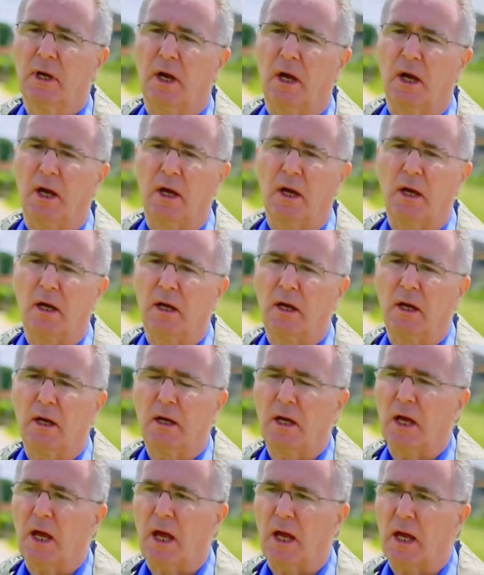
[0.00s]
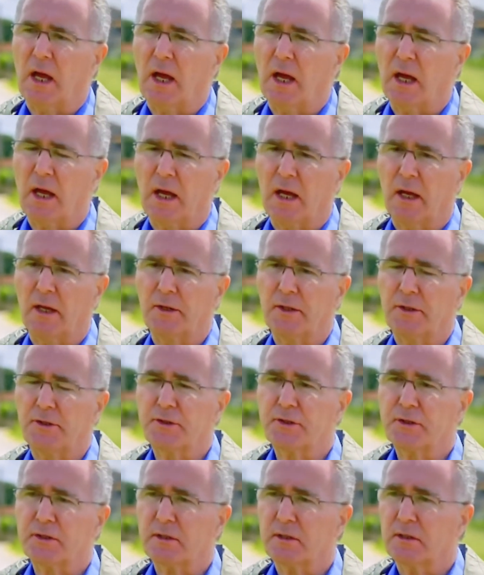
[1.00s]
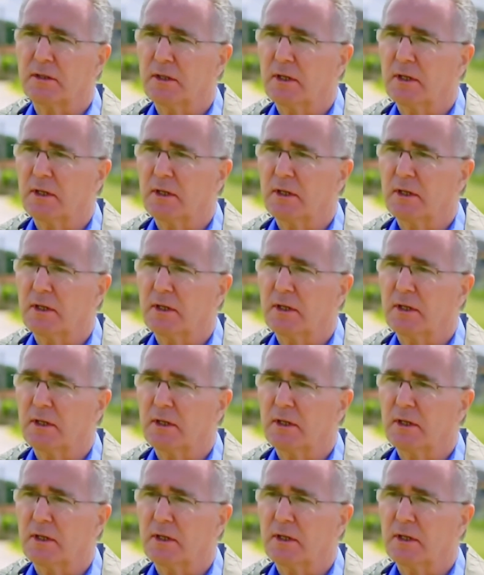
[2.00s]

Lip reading: And it's